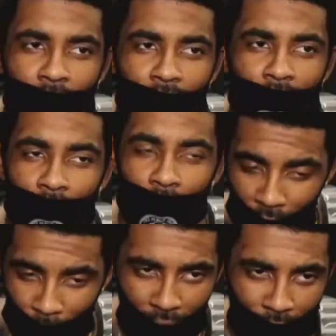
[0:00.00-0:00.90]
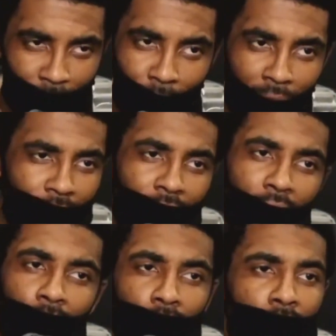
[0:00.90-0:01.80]
That's it. Rebounding, boxing
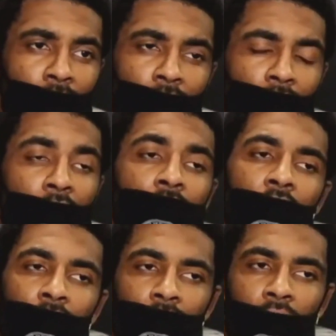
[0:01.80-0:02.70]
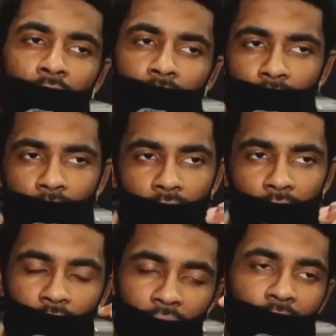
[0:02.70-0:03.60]
out, doing the little details that uh,
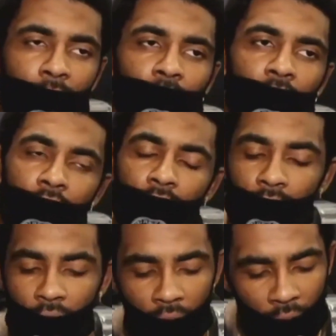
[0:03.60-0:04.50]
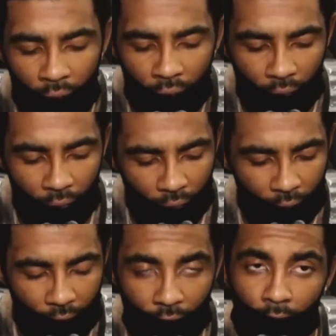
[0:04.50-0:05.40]
create separation.
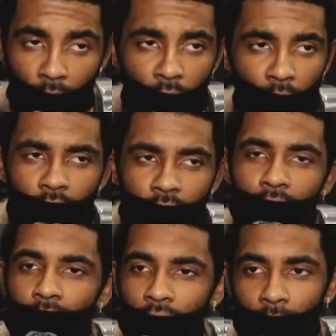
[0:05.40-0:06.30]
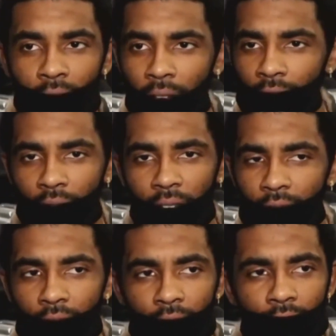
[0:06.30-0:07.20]
Uh, so we'll, we'll see them down the line
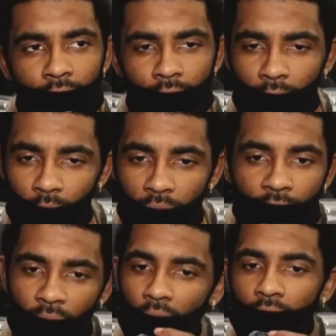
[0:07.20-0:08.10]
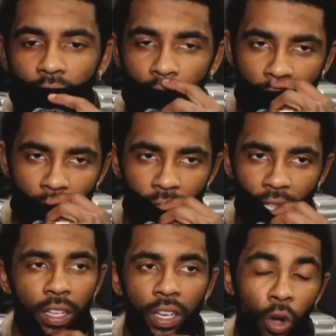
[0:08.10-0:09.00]
again, and we look forward to it with
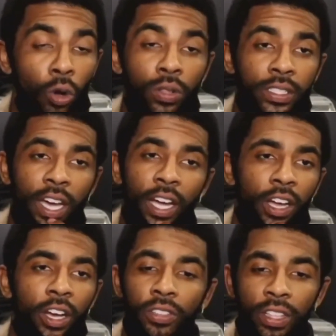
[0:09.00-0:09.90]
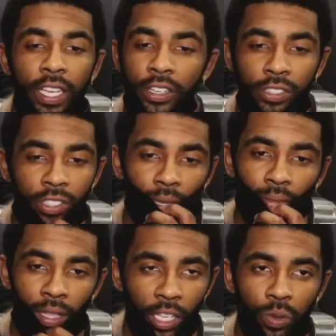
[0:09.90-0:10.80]
a whole entire healthy Lakers
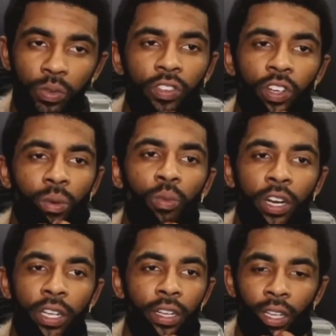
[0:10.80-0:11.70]
team. That's what we really wanted.